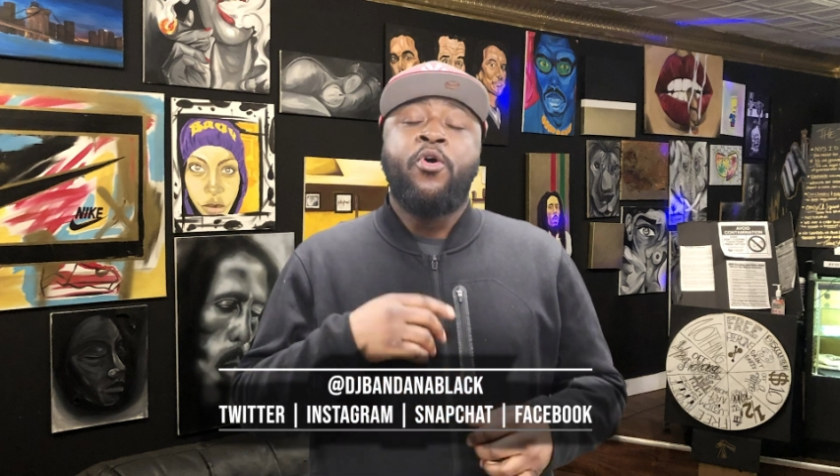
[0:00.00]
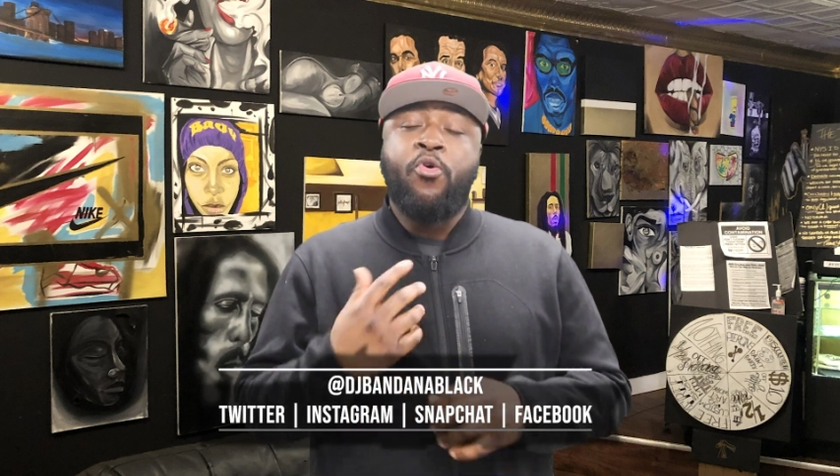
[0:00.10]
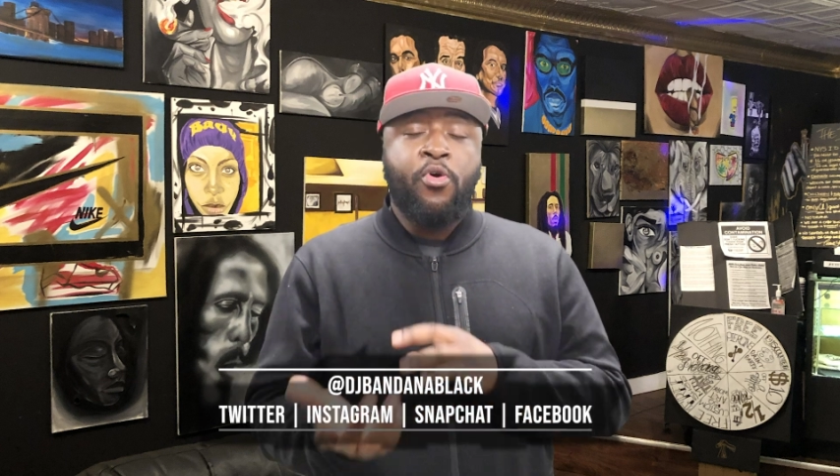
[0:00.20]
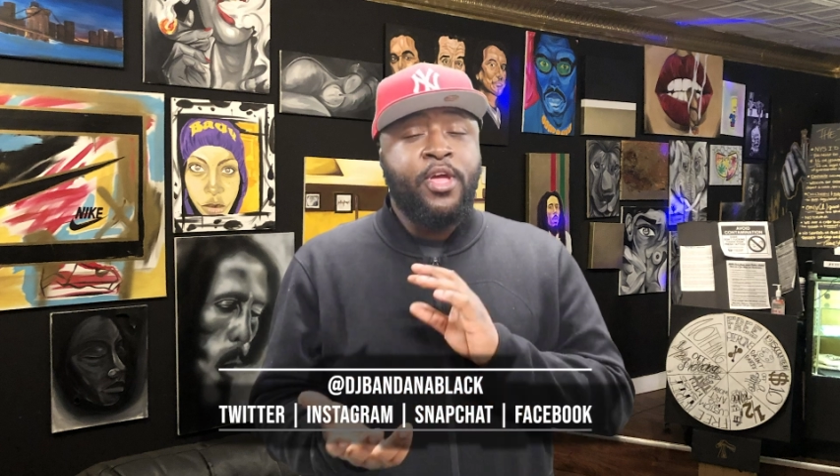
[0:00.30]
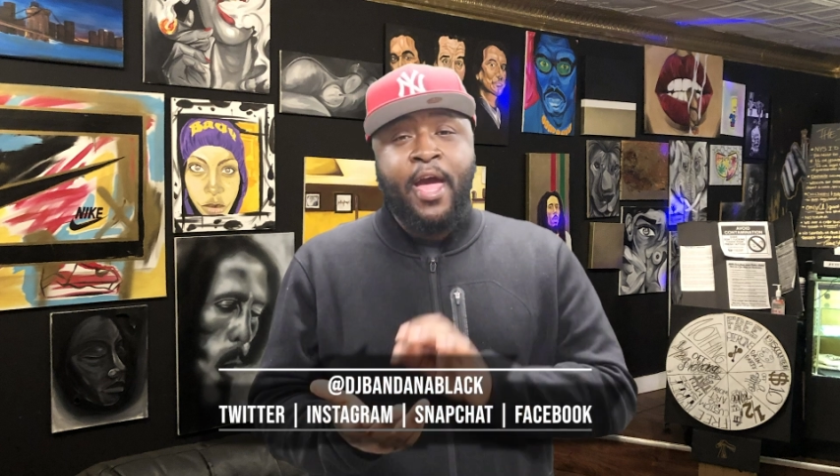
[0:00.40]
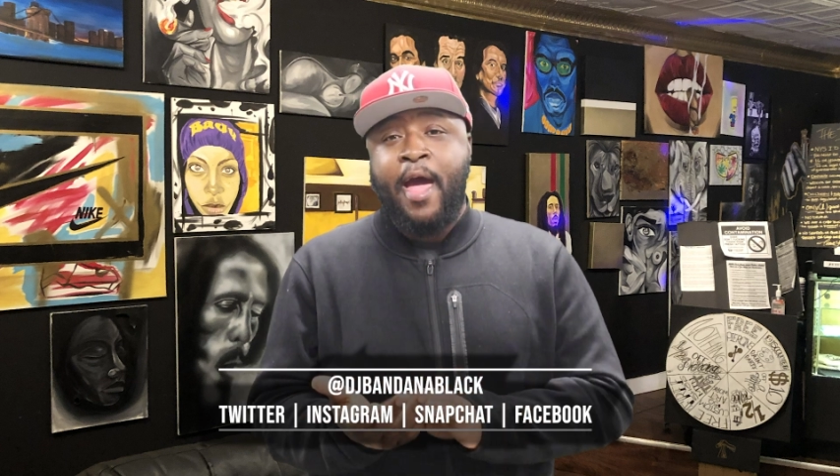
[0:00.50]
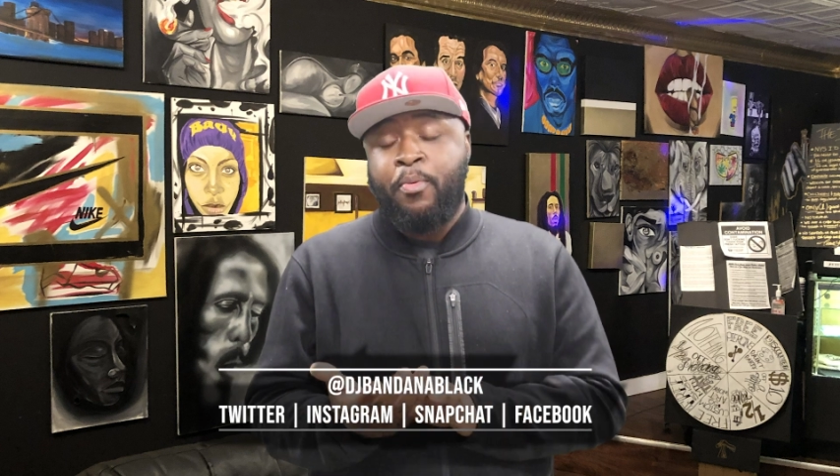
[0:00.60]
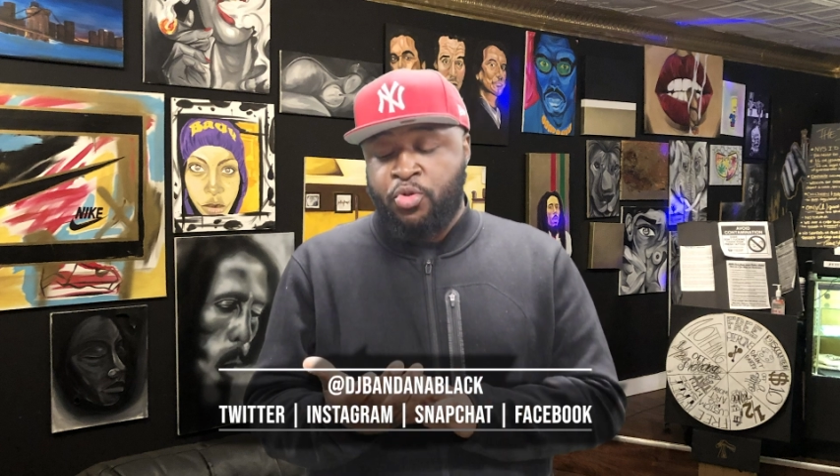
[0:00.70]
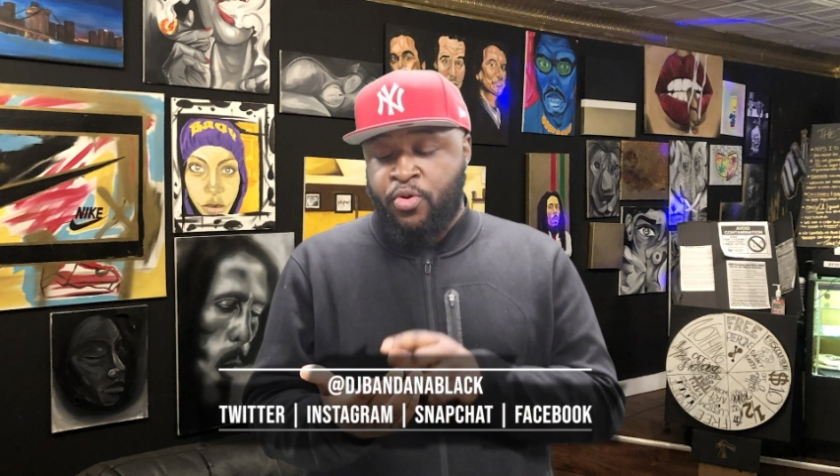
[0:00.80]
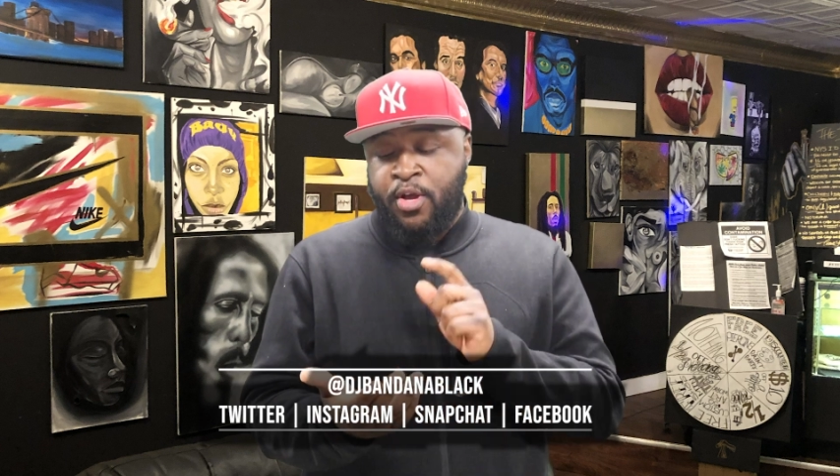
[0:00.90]
go on your
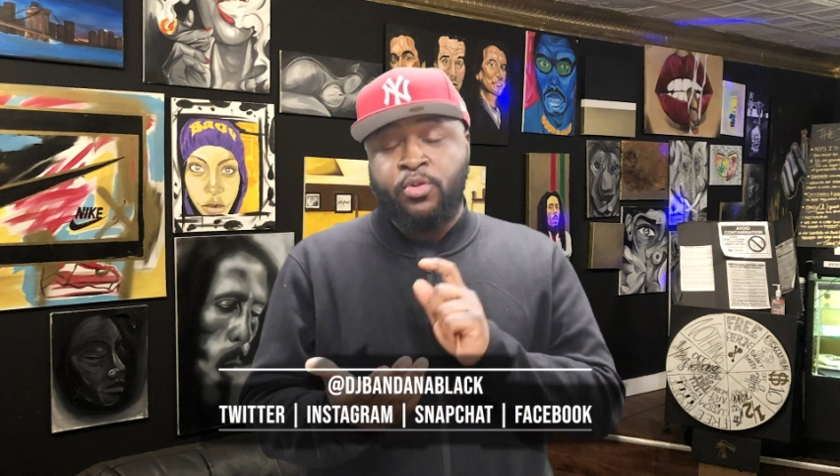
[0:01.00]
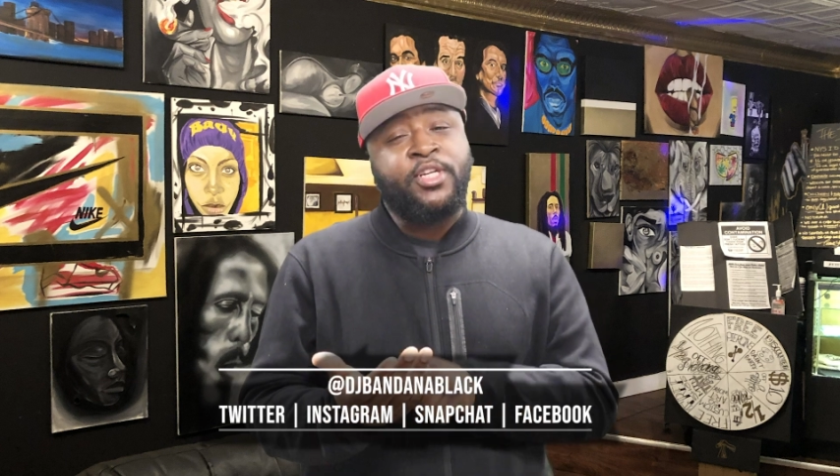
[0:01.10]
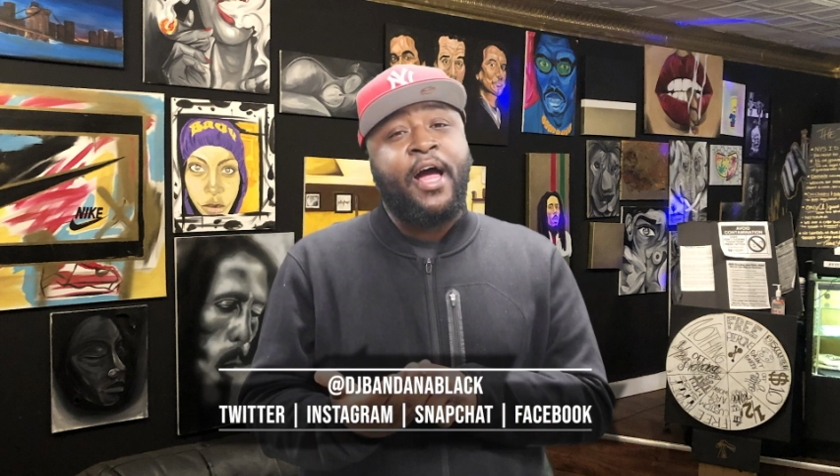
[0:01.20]
Apple joint, go to